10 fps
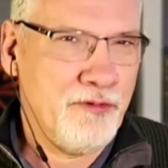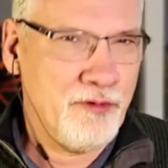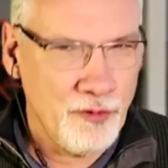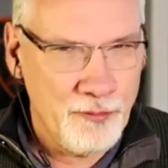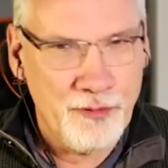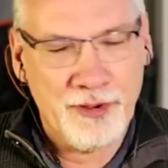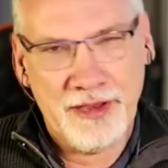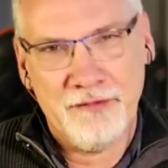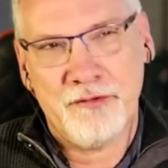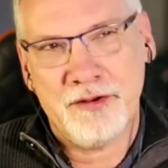We've all been
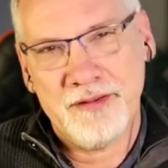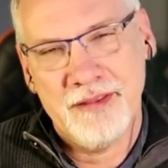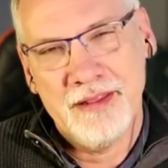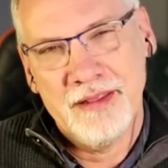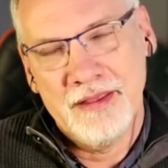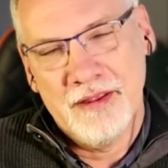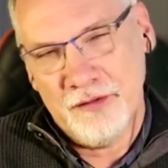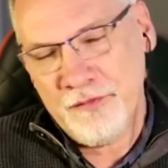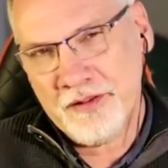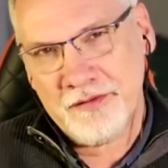waiting for it.
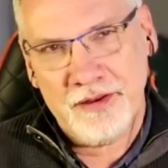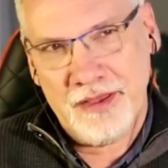Do you think it's going